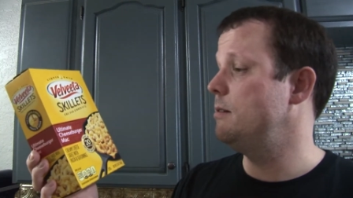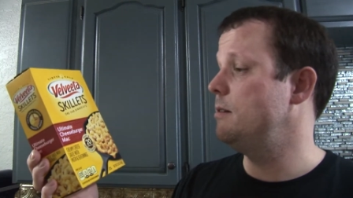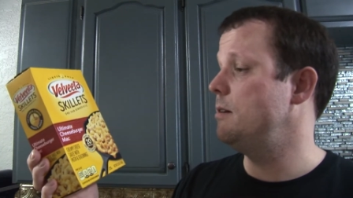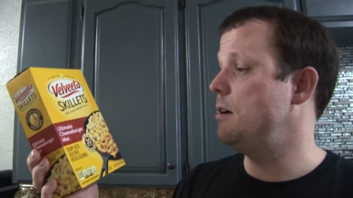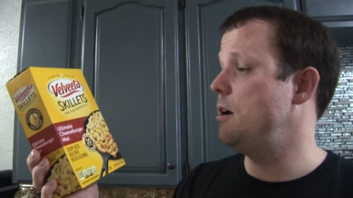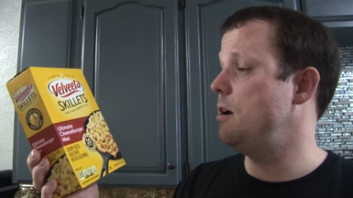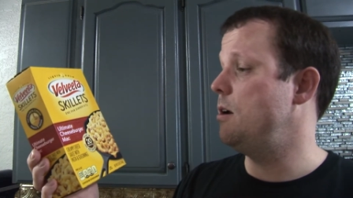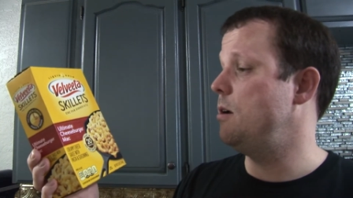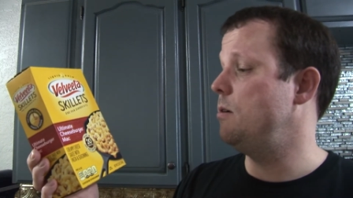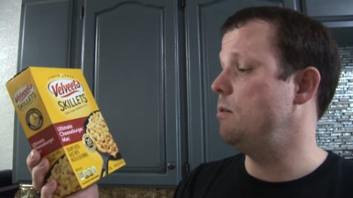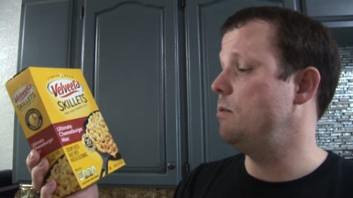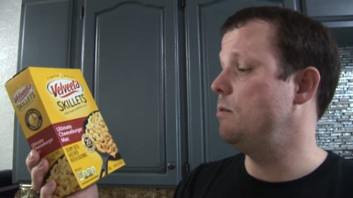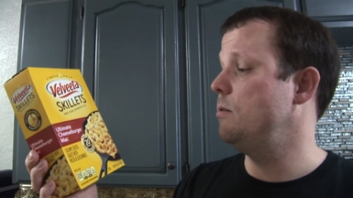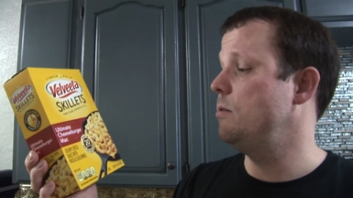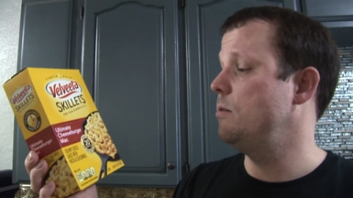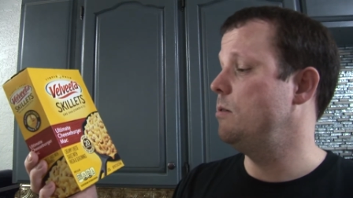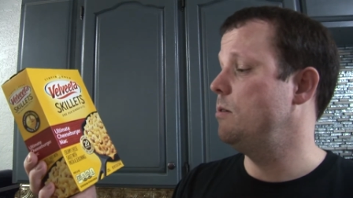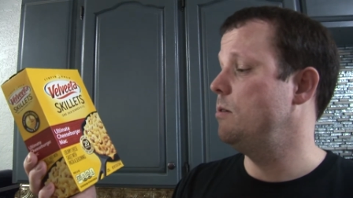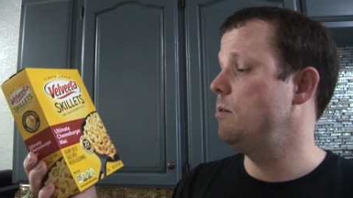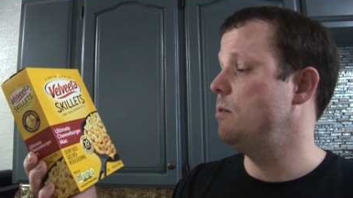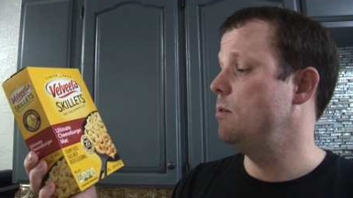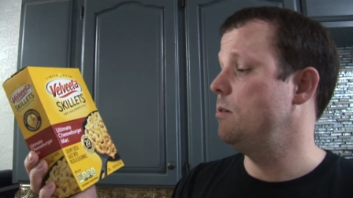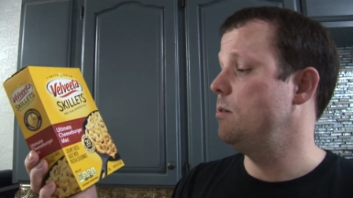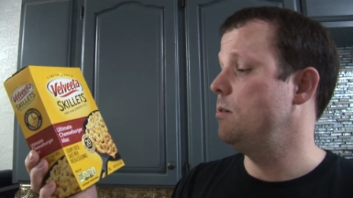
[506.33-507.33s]
You know,
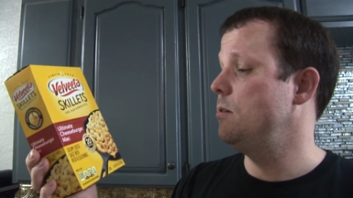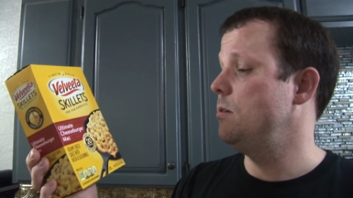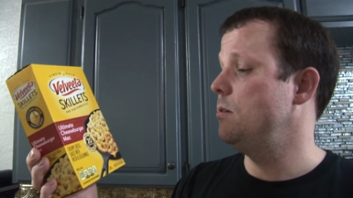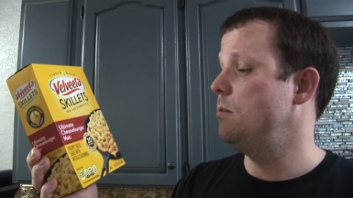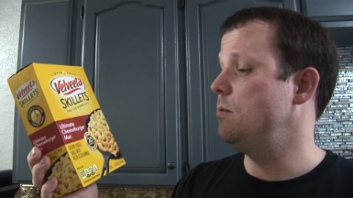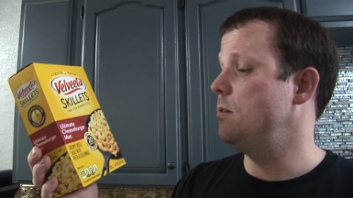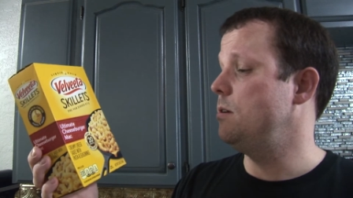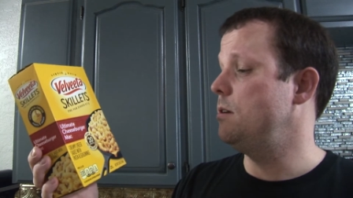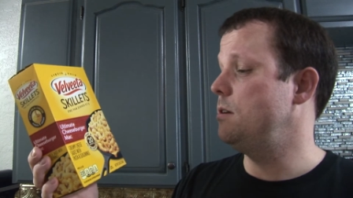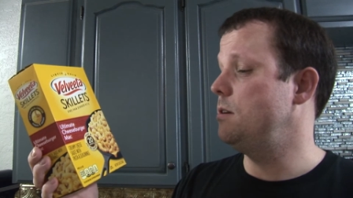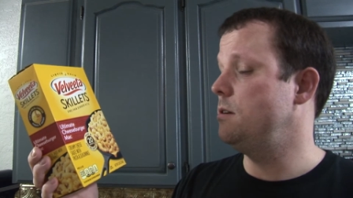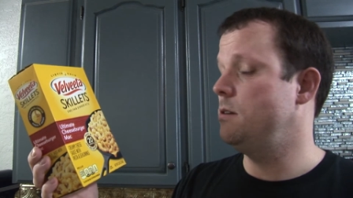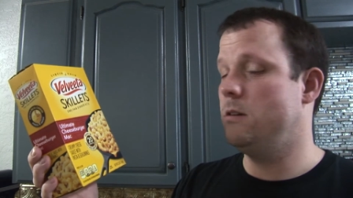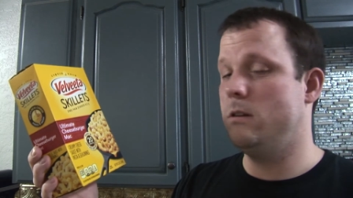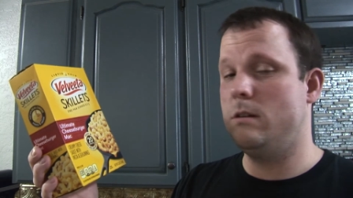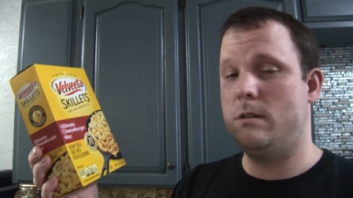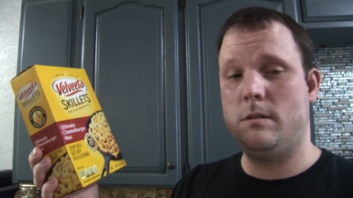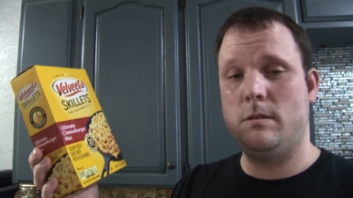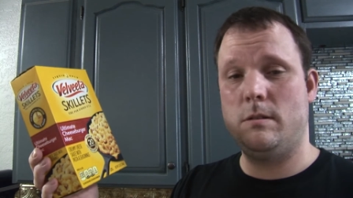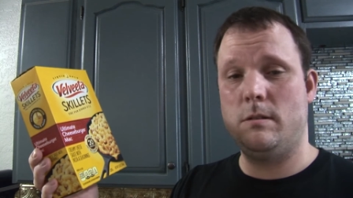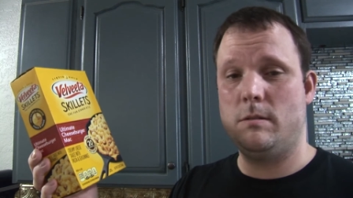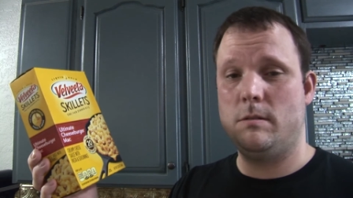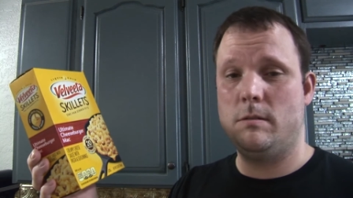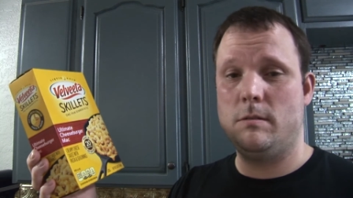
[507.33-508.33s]
which
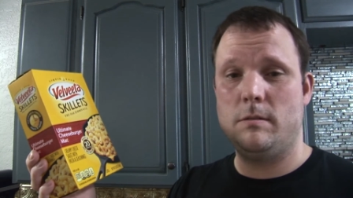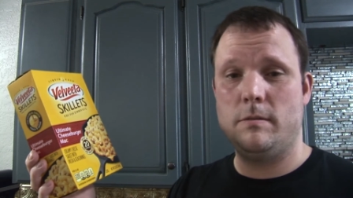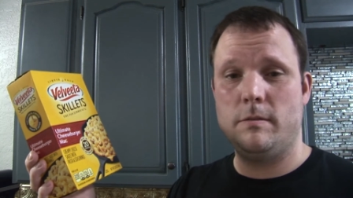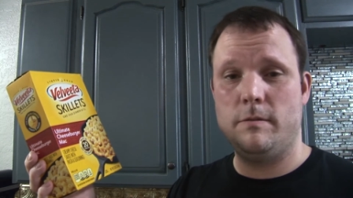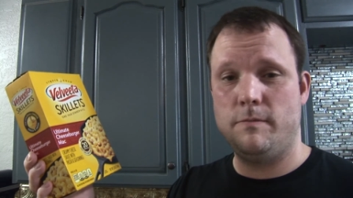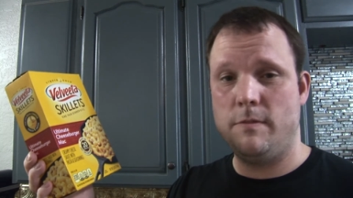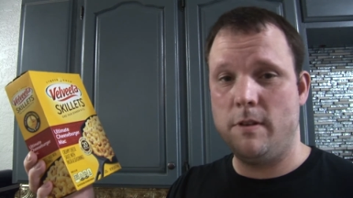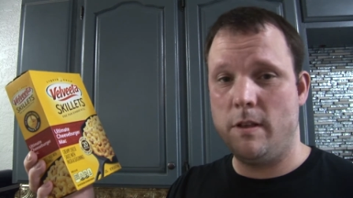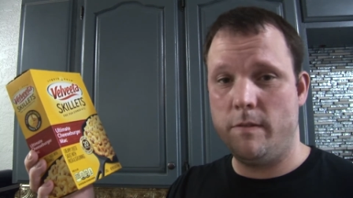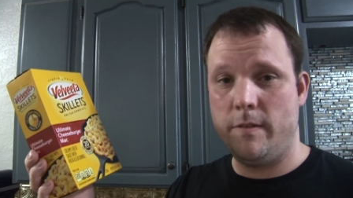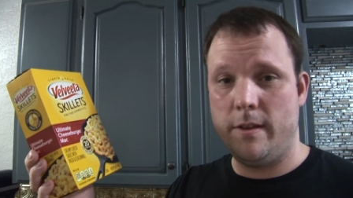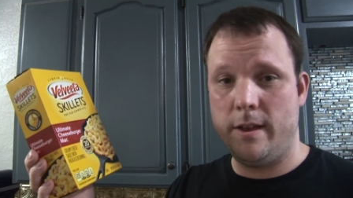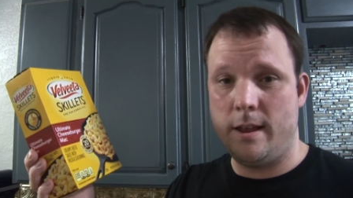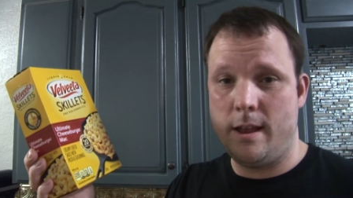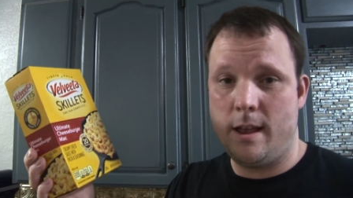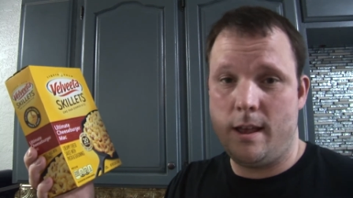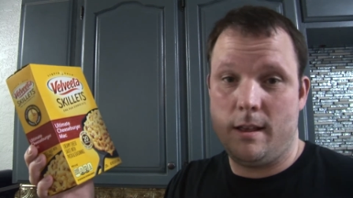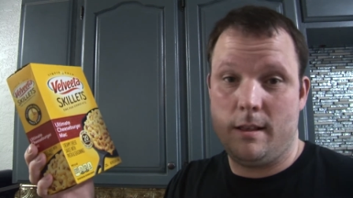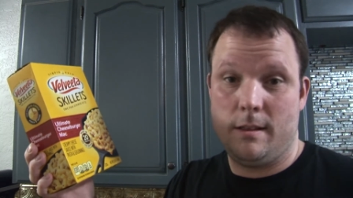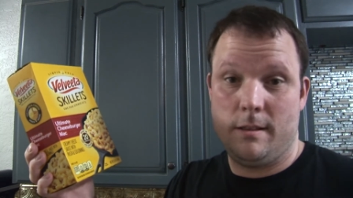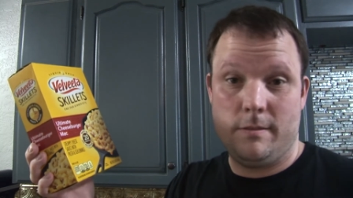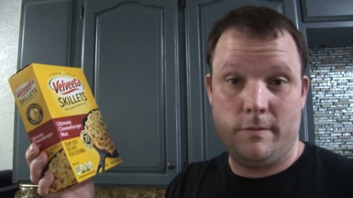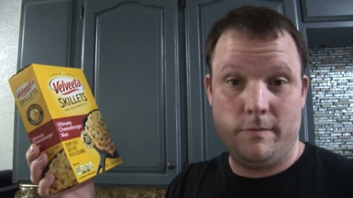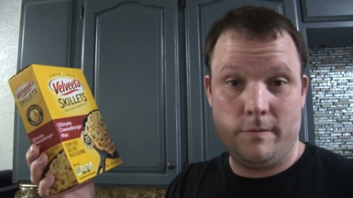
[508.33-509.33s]
Velveeta,
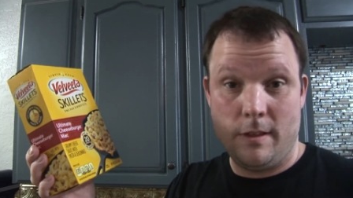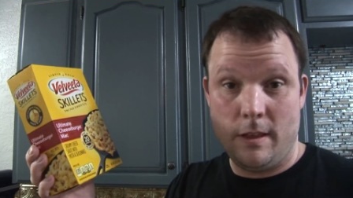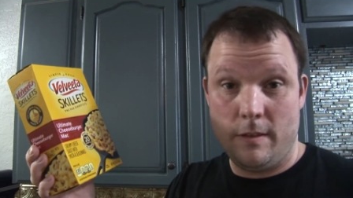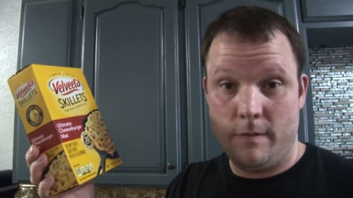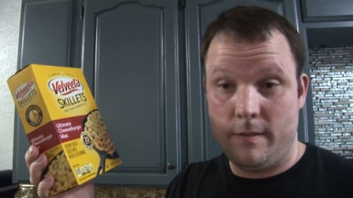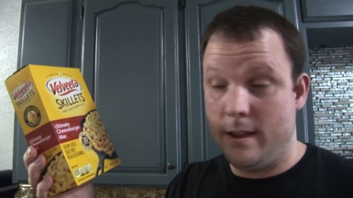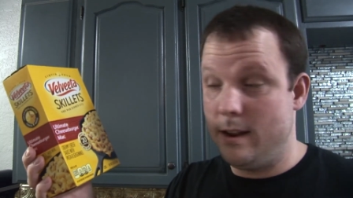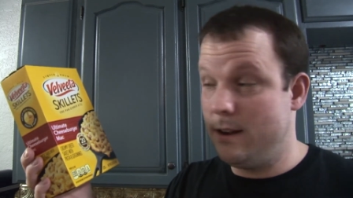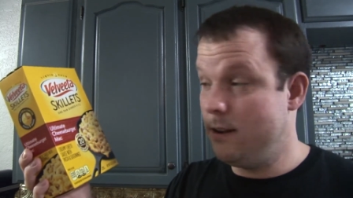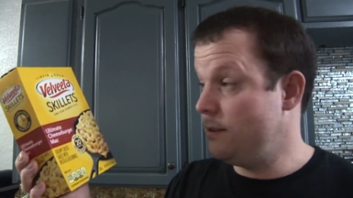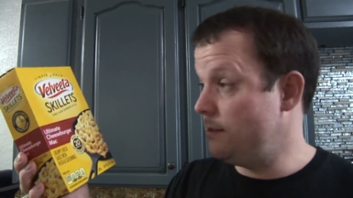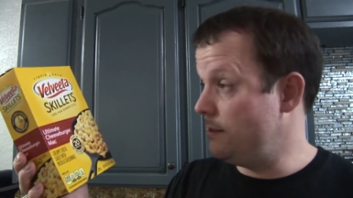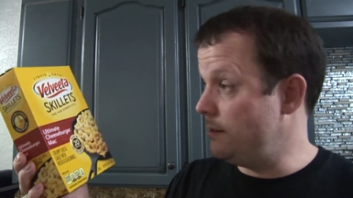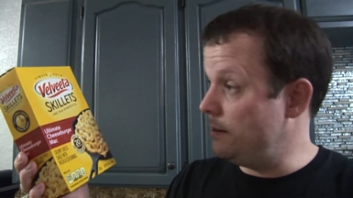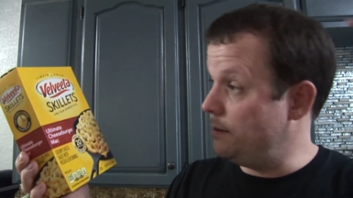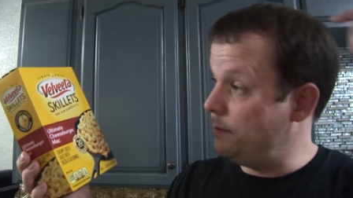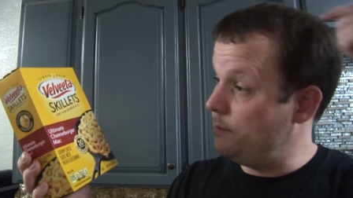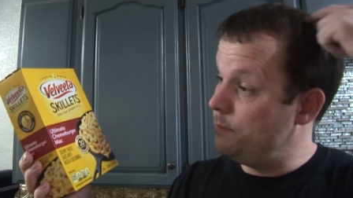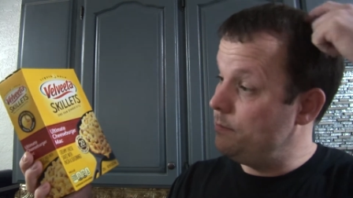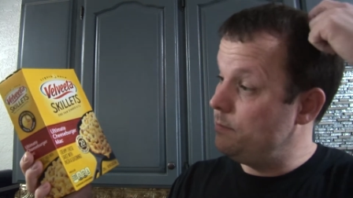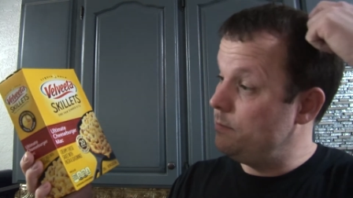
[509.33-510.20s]
hell, Velveeta's a